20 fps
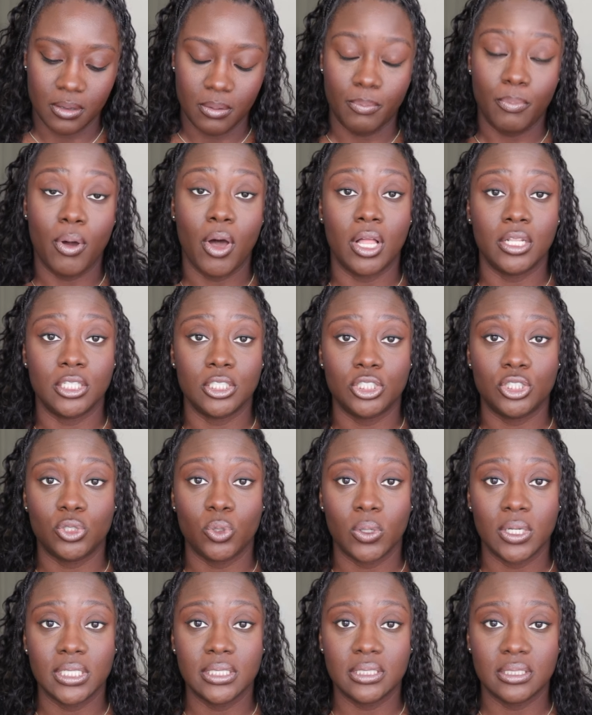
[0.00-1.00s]
Paula's
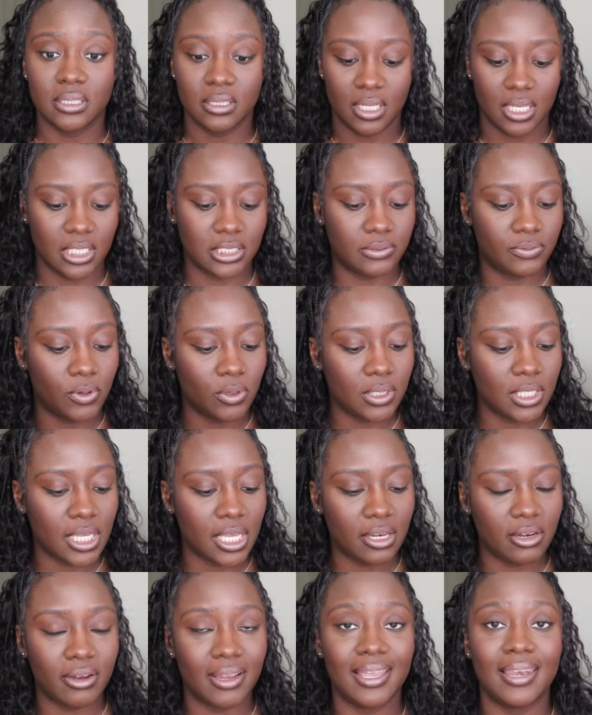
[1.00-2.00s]
Choice
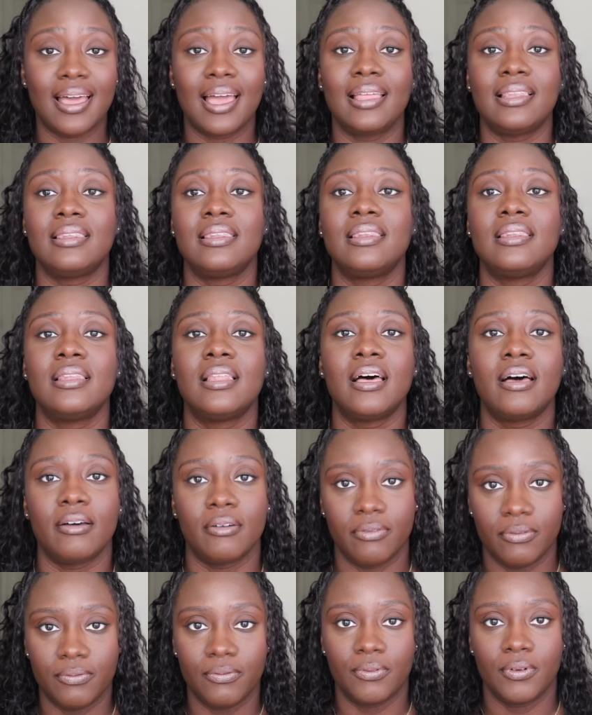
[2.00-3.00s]
exfoliator, and I
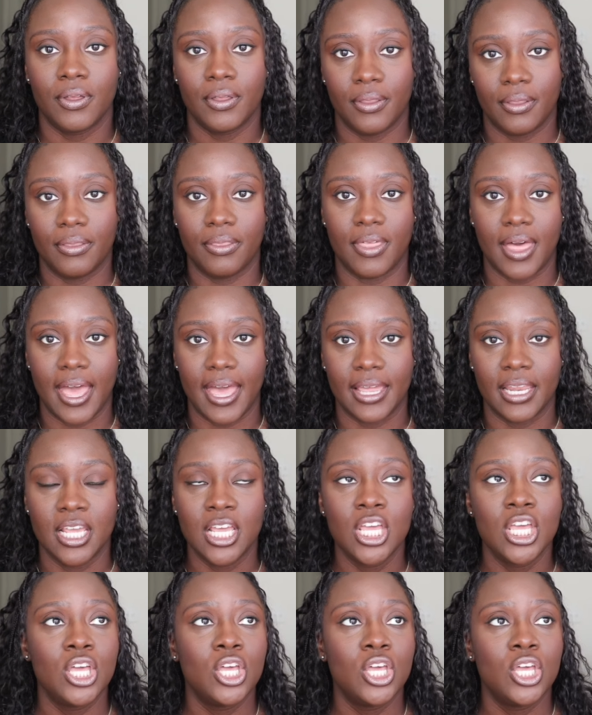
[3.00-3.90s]
love that.